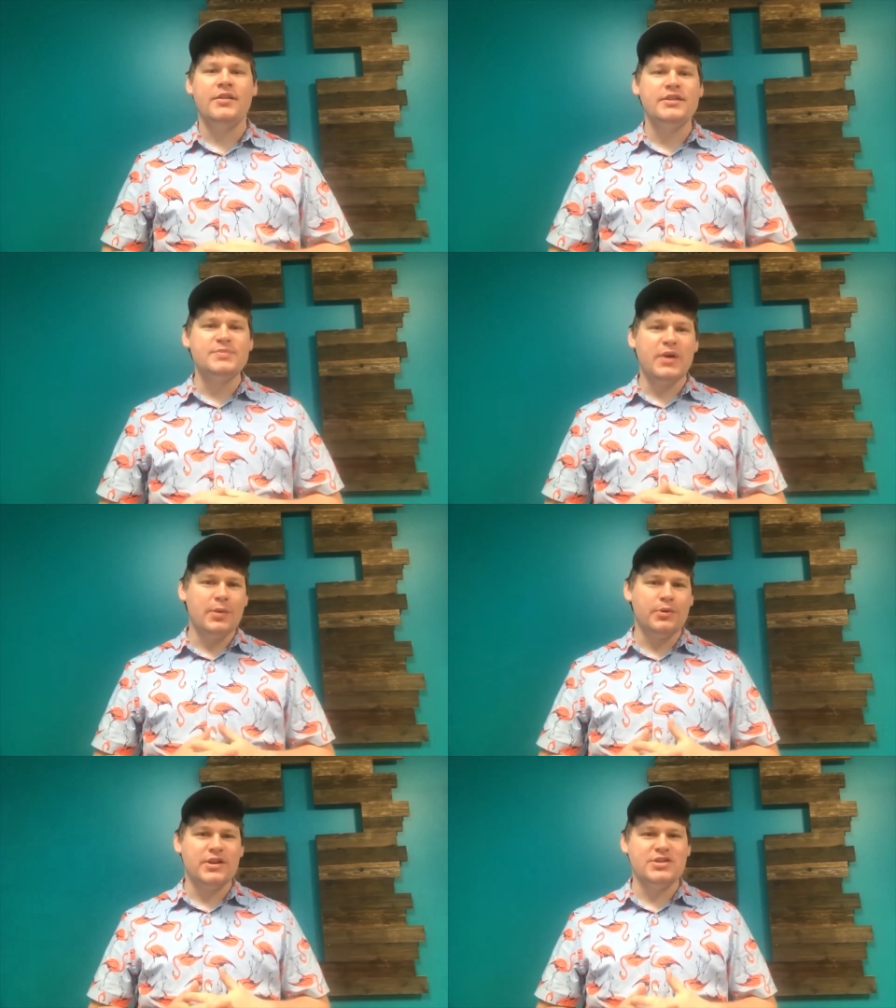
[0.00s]
This
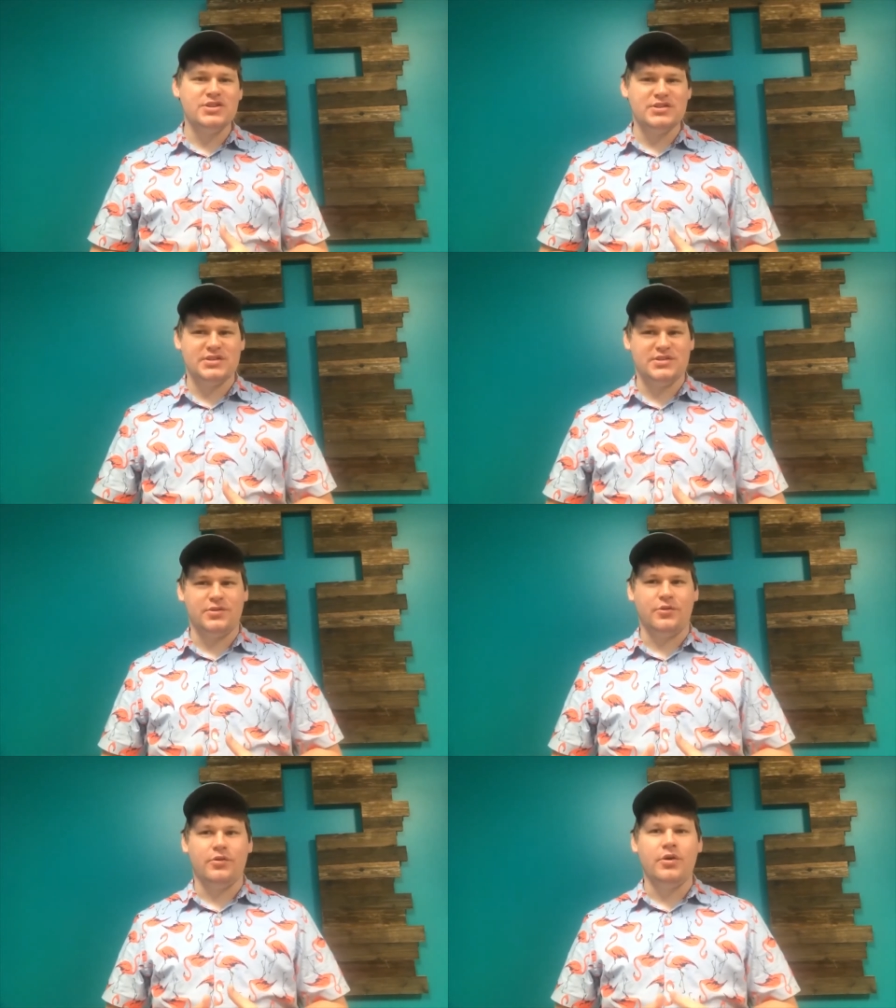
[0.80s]
parable that Jesus
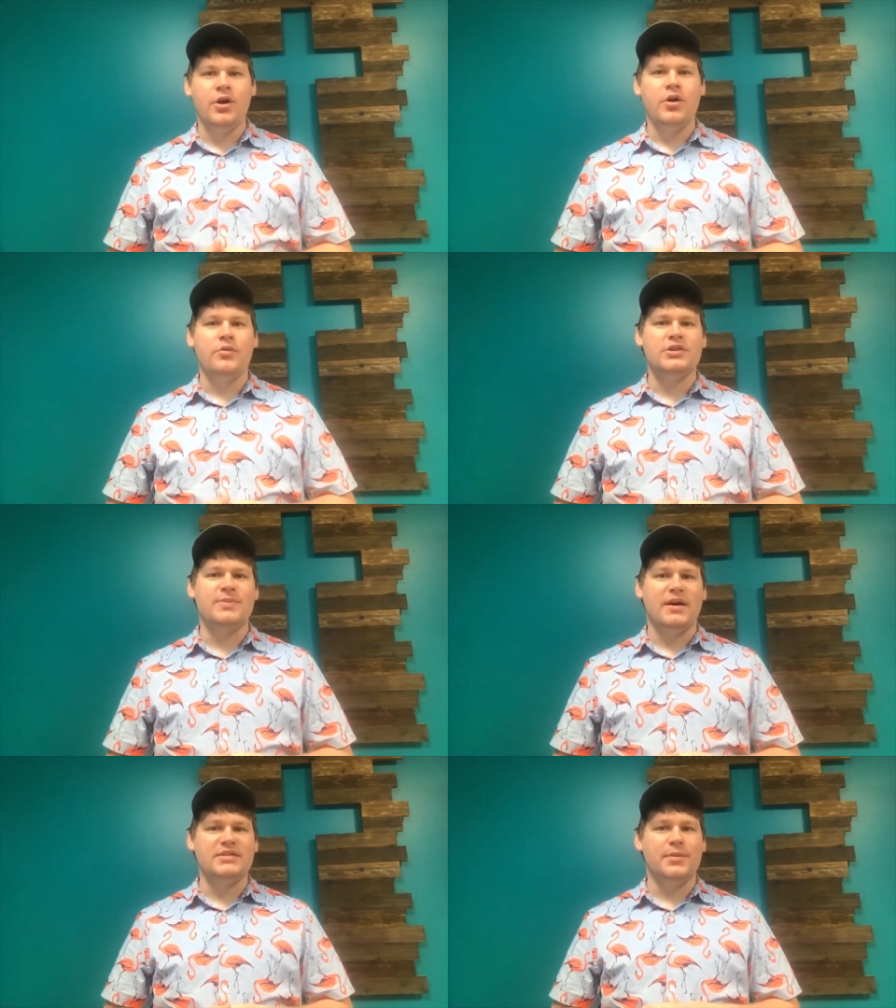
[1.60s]
told was
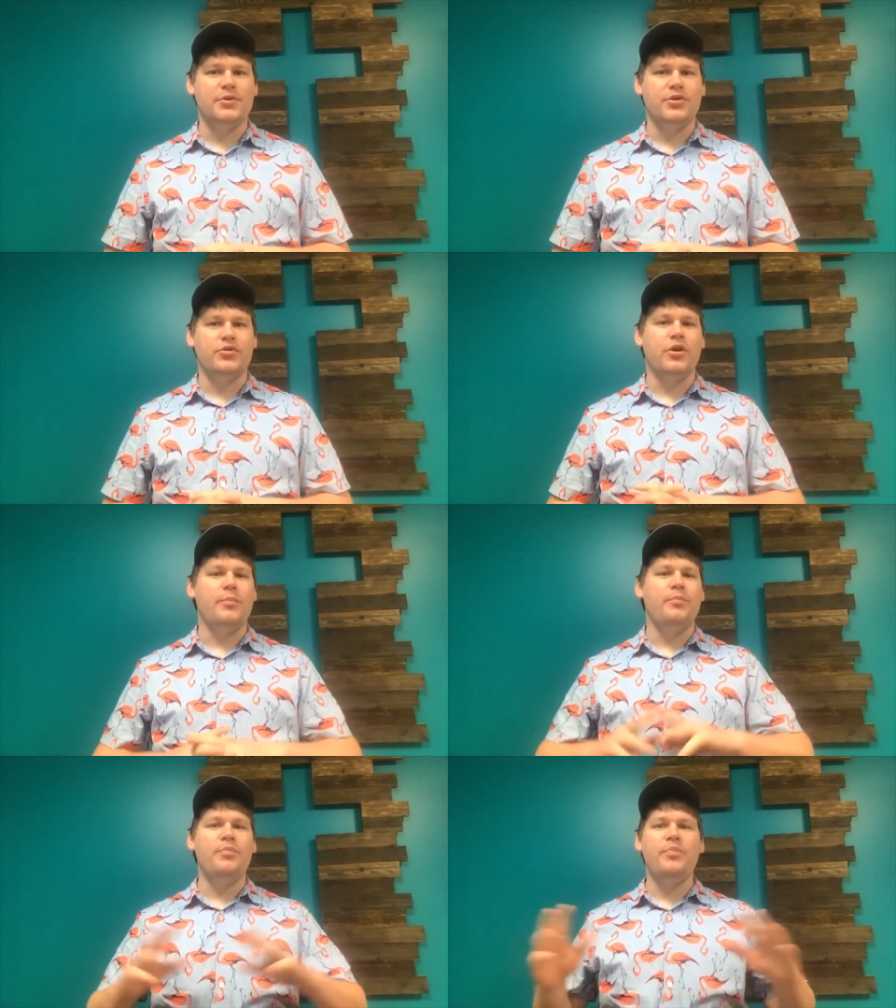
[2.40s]
about someone who threw
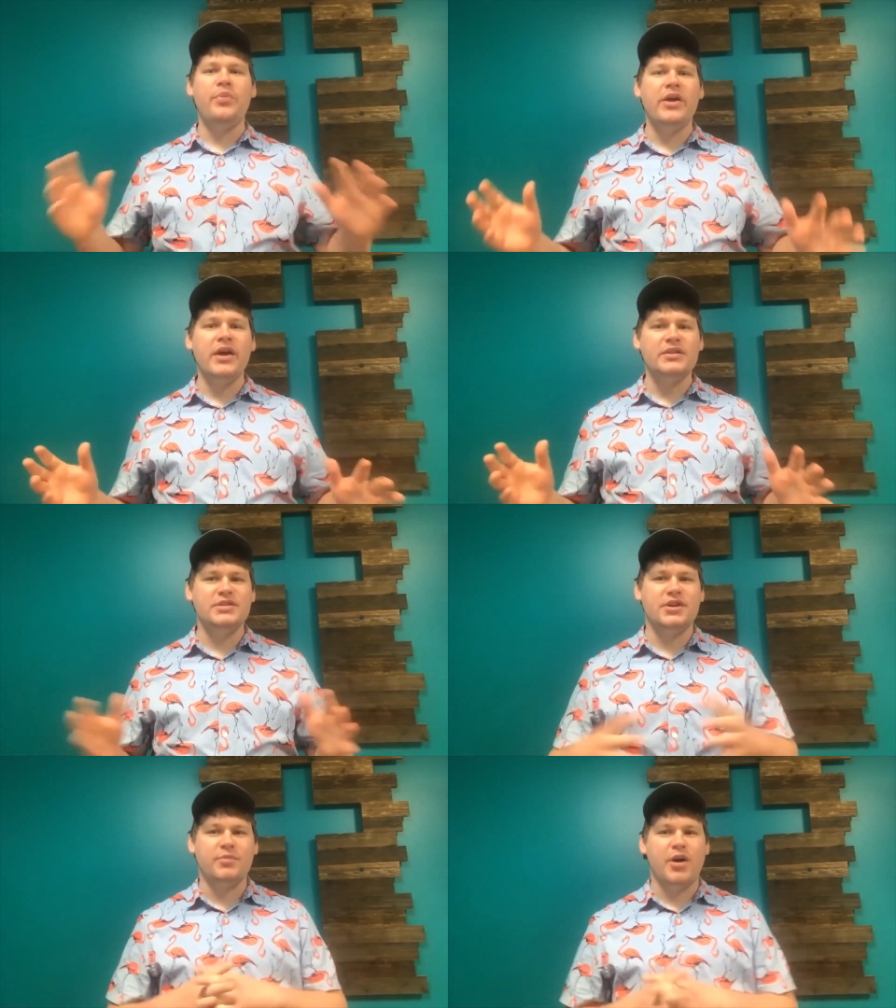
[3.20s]
a big
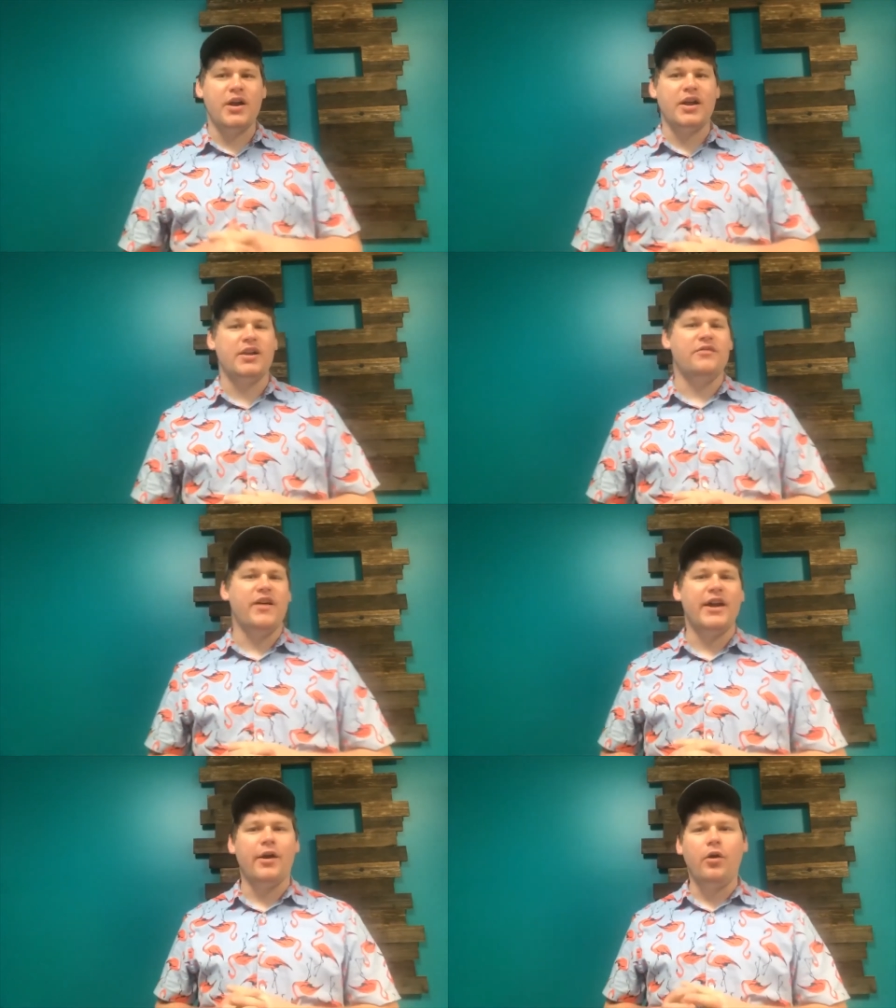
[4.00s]
dinner party and
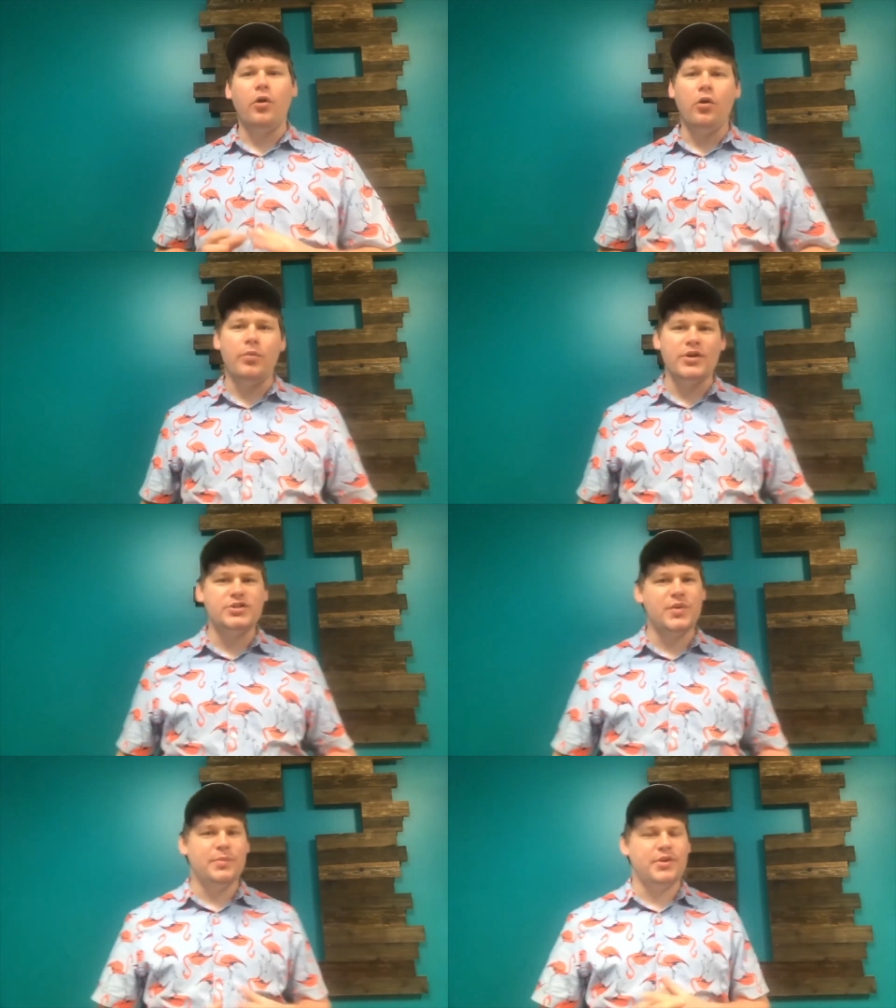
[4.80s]
invited a whole
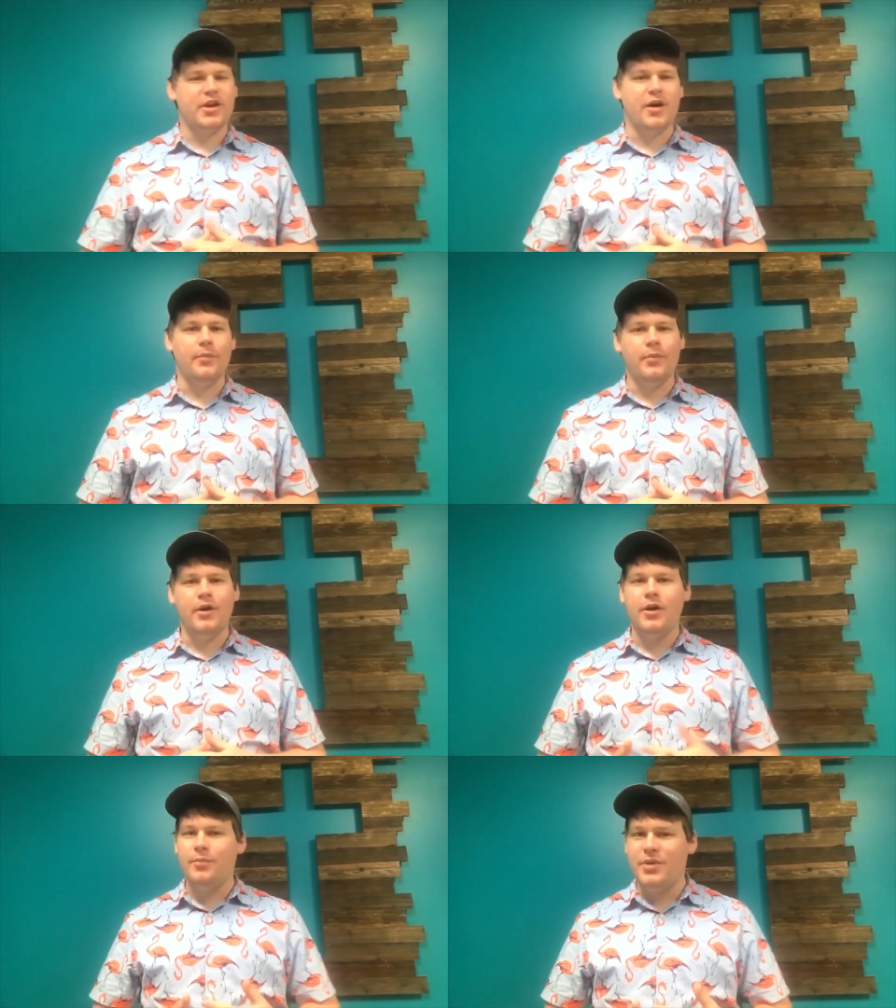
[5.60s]
bunch of people to come.
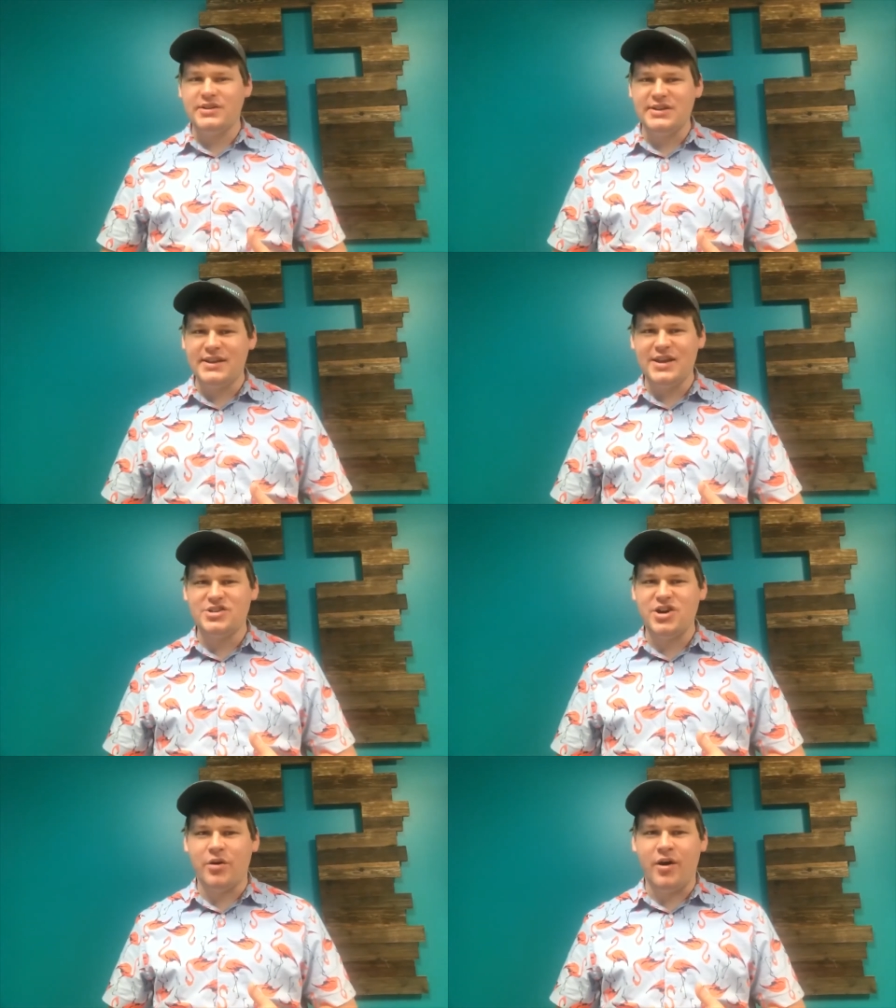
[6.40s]
But did they
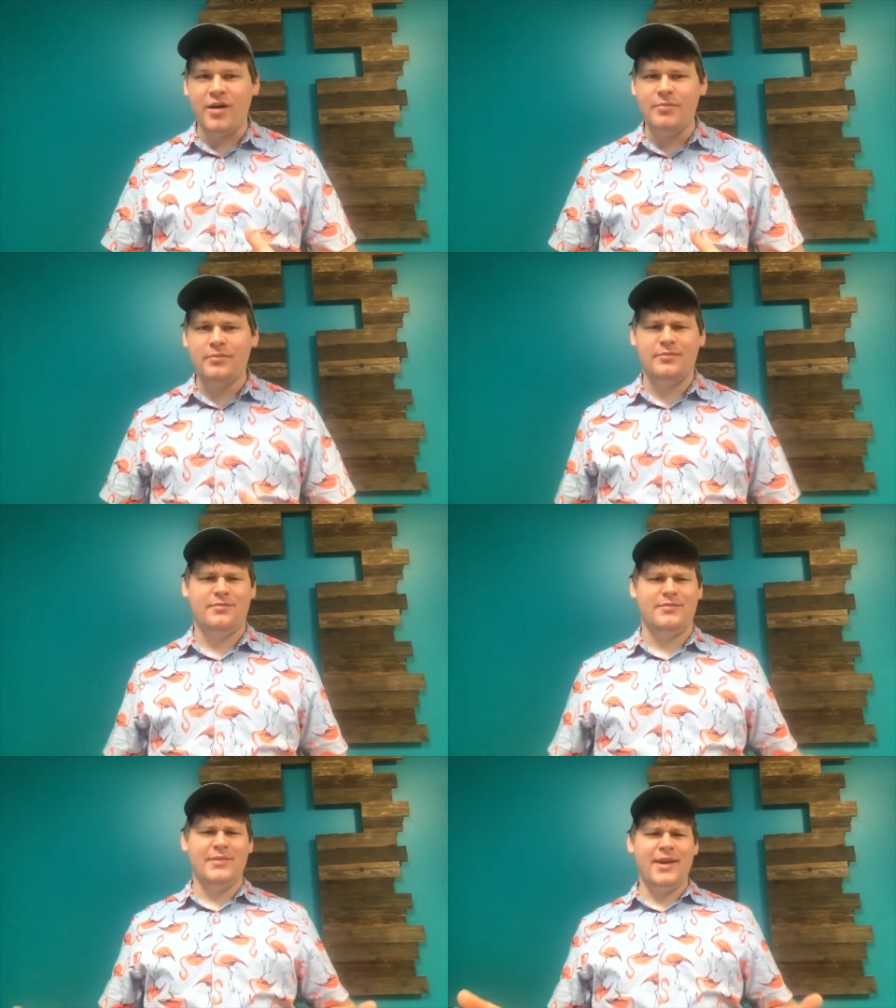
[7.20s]
show up?
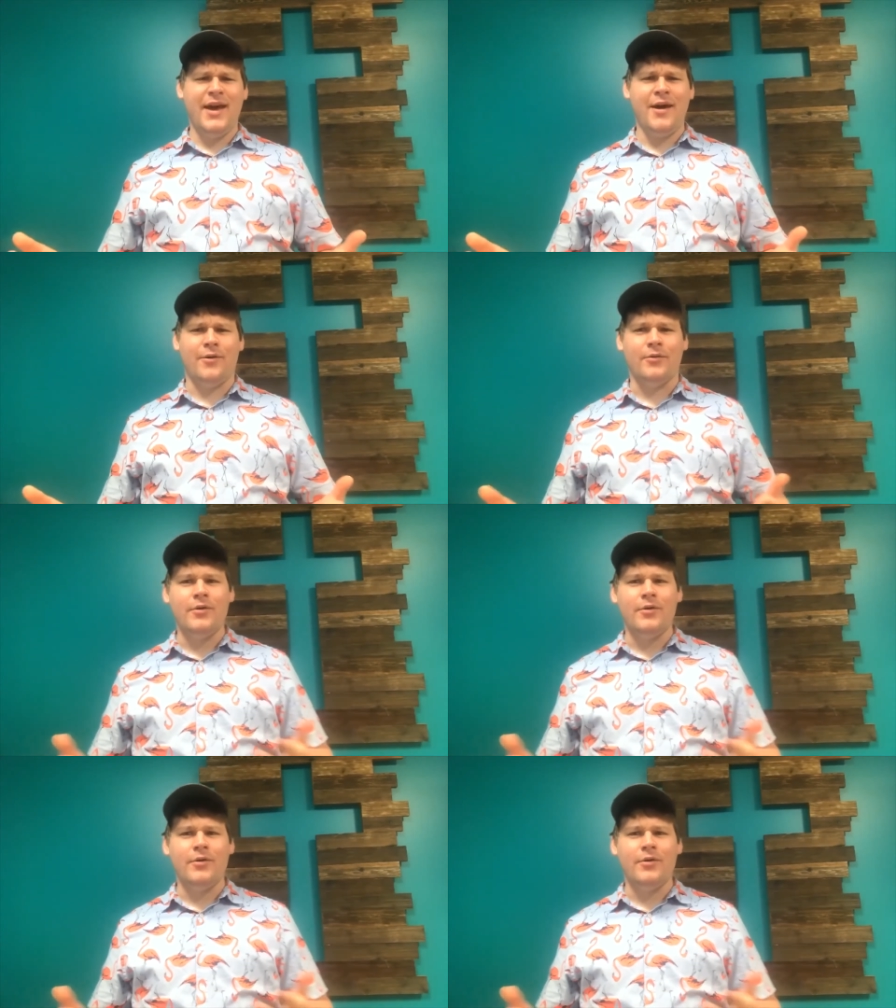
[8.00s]
No!